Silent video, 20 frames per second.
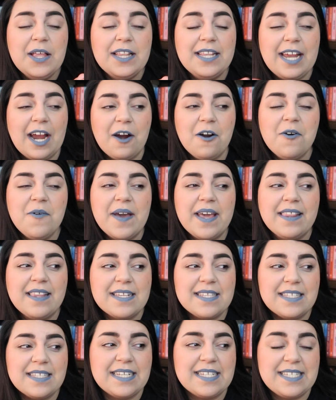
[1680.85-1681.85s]
Narrowing
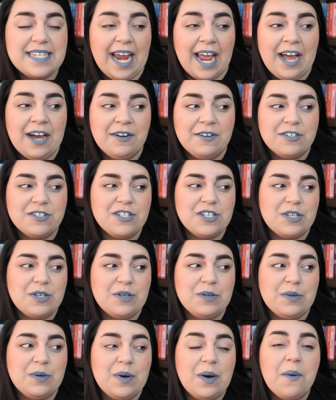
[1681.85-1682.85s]
list down
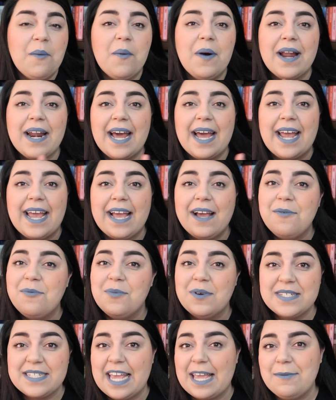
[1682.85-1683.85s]
to what I
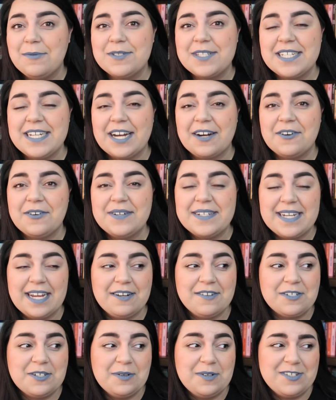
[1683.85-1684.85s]
was able to narrow it
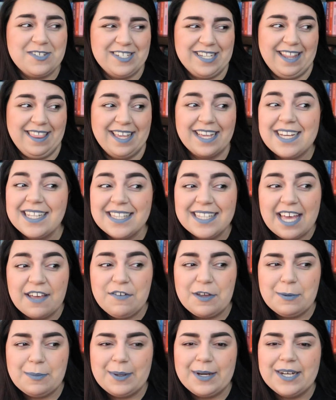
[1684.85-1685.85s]
down to, which is I think
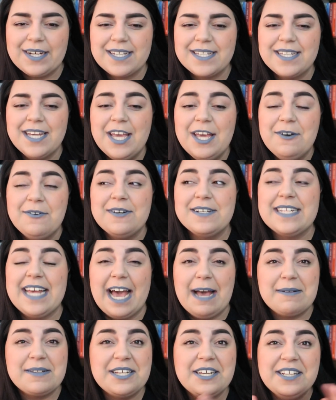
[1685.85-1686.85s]
11 books, was
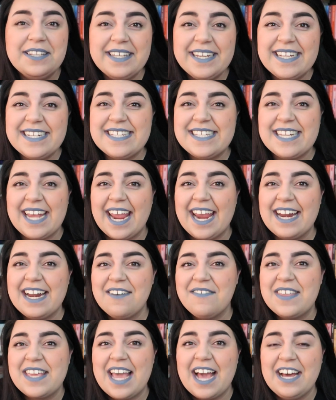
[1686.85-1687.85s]
absolutely insane
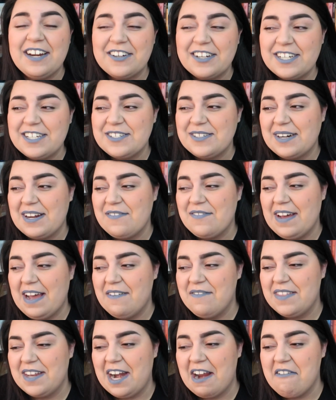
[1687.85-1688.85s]
of the
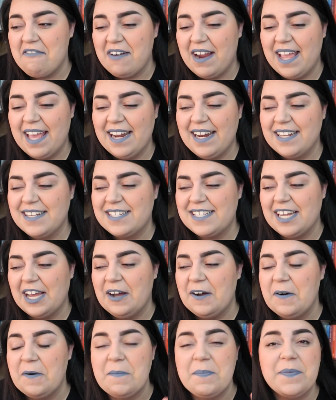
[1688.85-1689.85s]
125 that I read.
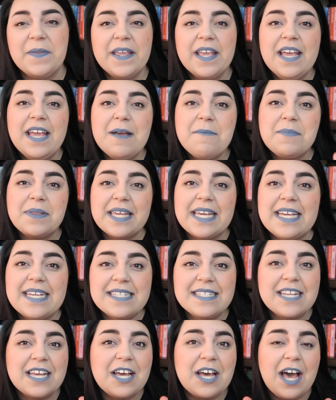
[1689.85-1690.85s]
So
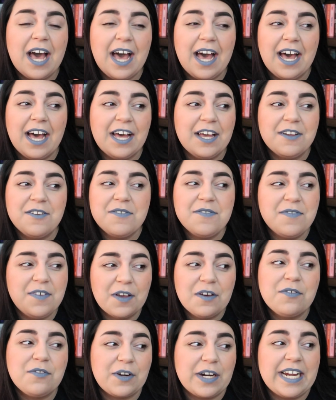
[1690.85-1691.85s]
please uh,
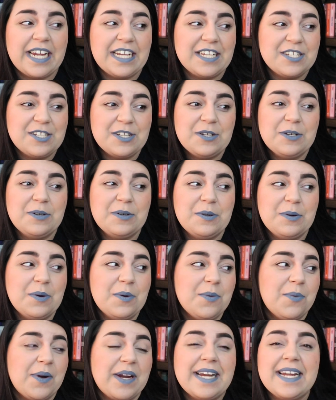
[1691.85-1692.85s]
feel free
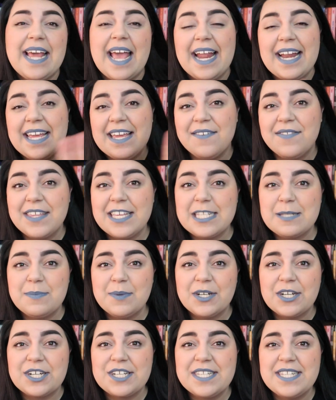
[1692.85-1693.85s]
to read any of these
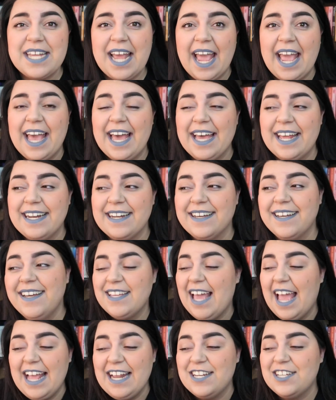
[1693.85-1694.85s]
books and
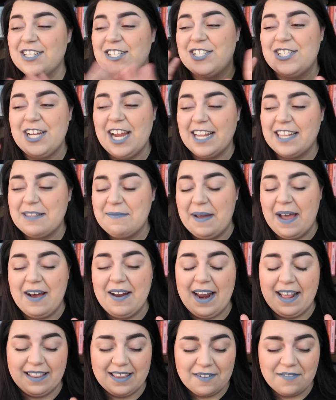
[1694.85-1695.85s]
and just check them
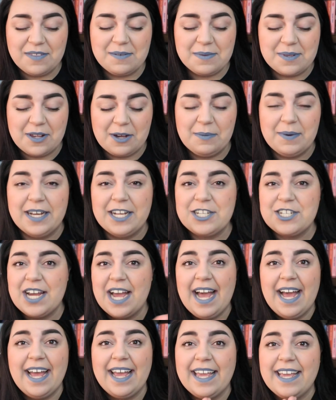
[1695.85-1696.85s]
out. I love them so much.
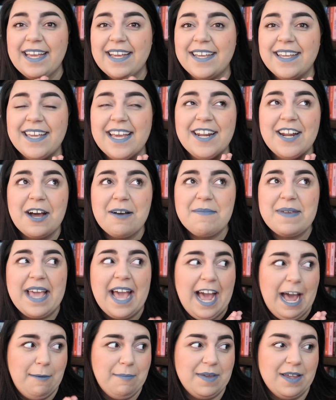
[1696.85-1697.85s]
I cannot be
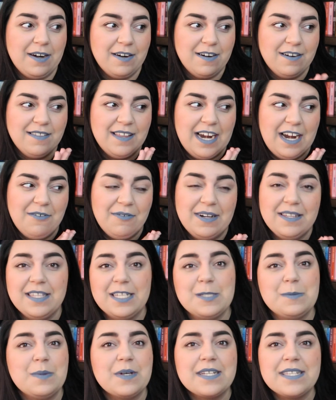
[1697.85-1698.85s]
happier that I read
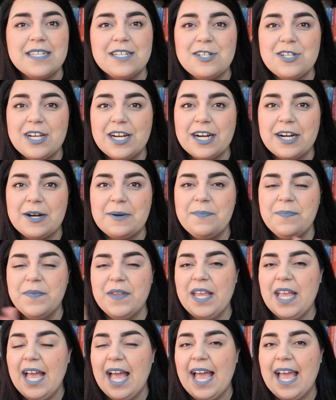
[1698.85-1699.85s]
these books this year
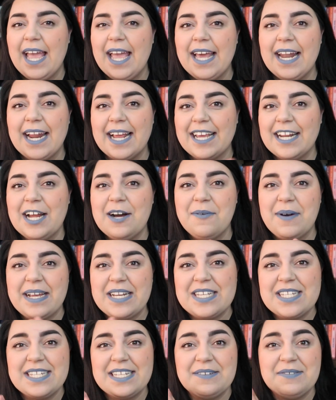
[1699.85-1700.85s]
and I cannot
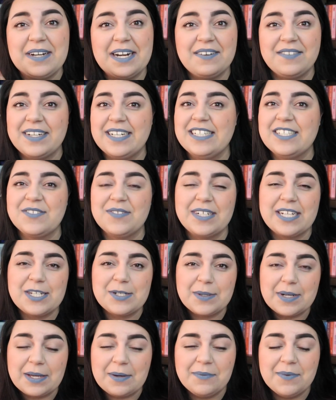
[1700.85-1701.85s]
wait to see what I read in
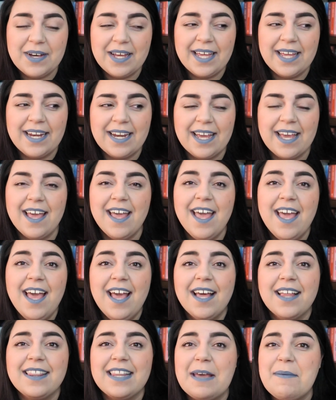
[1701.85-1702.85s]
2021.
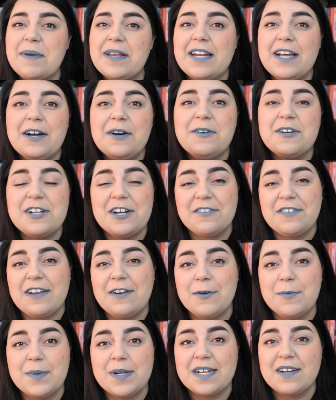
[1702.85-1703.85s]
Let me know what your
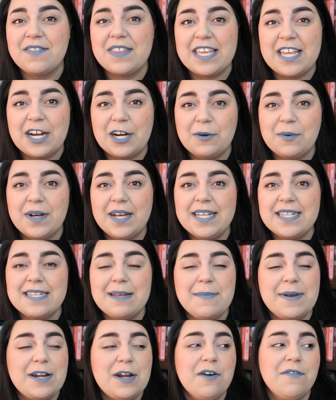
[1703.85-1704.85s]
favorite book of the year was.
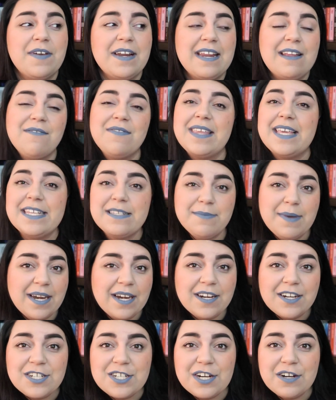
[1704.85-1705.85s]
Let me know if any of these
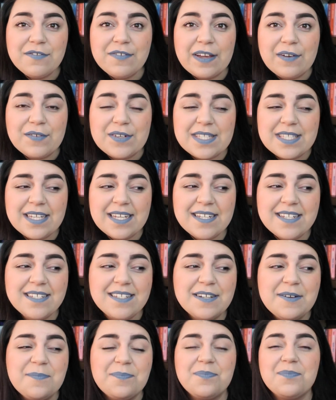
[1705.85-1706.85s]
made it onto your favorites
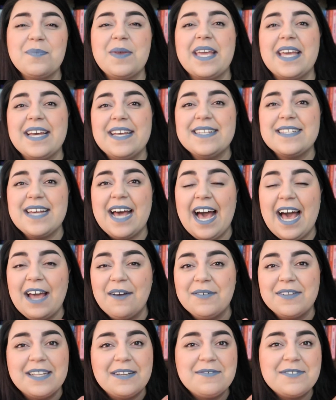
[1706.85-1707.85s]
list because
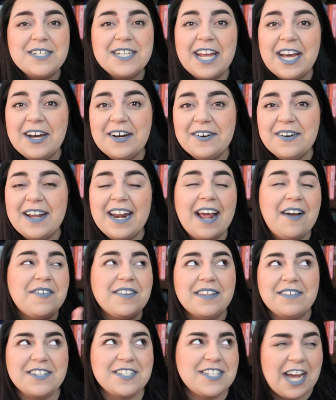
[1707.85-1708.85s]
I would love to know and I
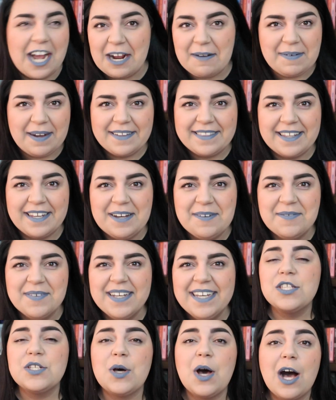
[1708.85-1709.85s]
would love to talk about them.
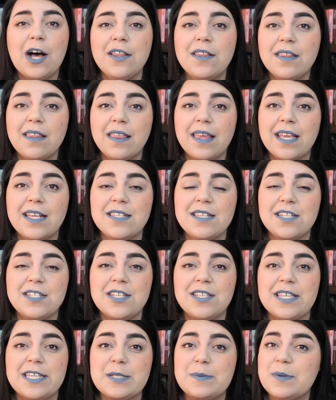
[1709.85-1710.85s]
So all of the links
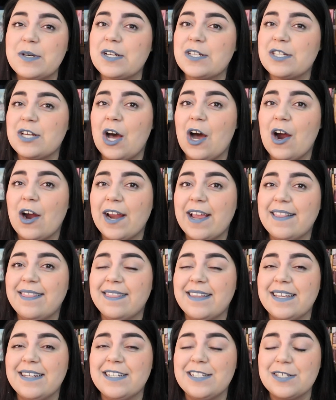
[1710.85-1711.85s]
to these books are
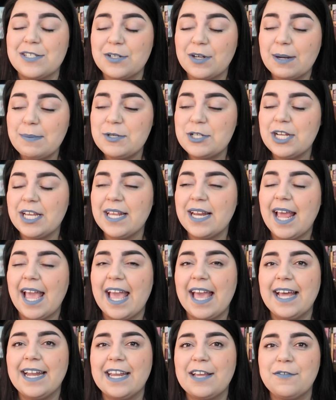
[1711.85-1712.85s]
in the description
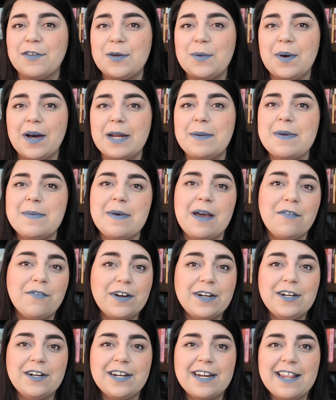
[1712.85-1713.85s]
and if you want to be my
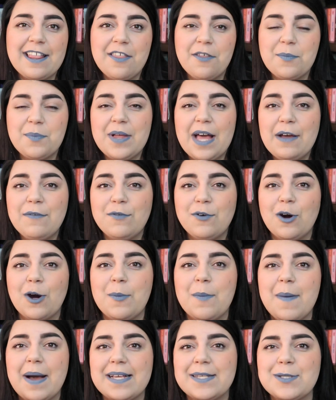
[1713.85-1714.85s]
friend on any other
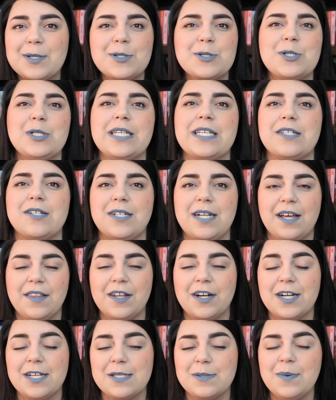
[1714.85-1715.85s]
platform, my social links are down
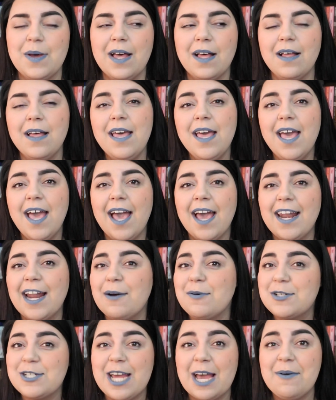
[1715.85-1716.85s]
there as well and
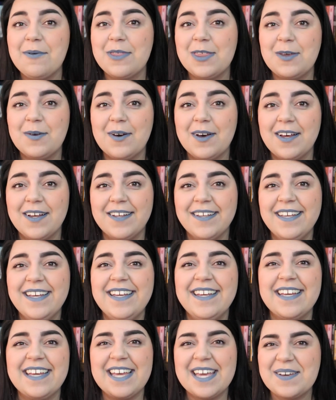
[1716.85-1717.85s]
I will chat with you all
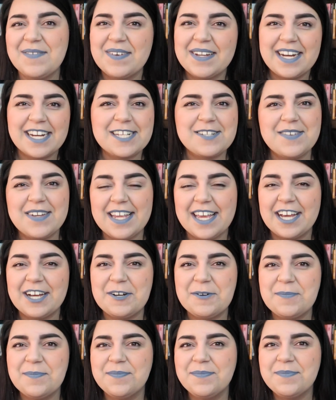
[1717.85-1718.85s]
in my next
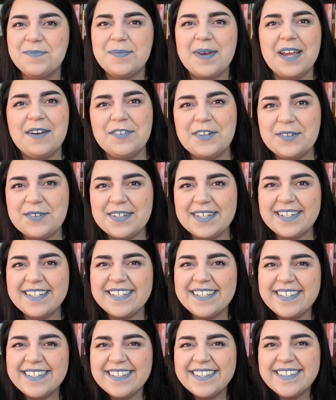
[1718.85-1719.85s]
video. Bye
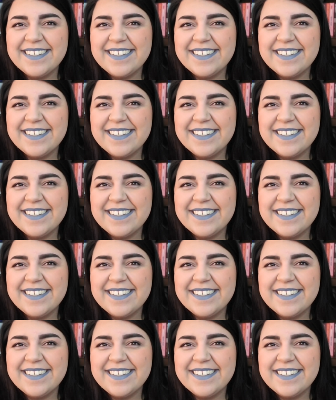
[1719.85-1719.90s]
everyone.